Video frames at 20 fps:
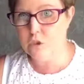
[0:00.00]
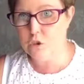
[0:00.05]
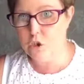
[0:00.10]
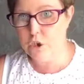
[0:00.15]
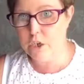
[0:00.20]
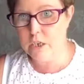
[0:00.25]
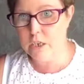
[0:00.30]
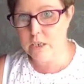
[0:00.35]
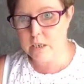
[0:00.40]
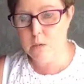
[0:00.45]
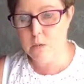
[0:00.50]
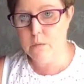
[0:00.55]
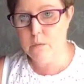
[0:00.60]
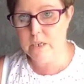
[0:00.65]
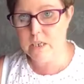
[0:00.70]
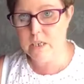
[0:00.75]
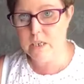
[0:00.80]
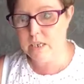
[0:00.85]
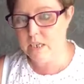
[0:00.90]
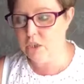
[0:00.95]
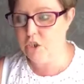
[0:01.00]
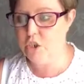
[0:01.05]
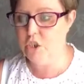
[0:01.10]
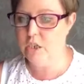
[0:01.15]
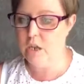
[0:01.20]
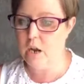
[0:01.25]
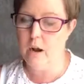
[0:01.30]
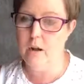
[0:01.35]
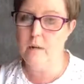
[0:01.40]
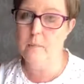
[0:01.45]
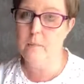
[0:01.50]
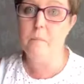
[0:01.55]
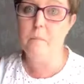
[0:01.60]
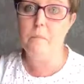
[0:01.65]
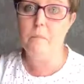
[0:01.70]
that so you can see where the stitches are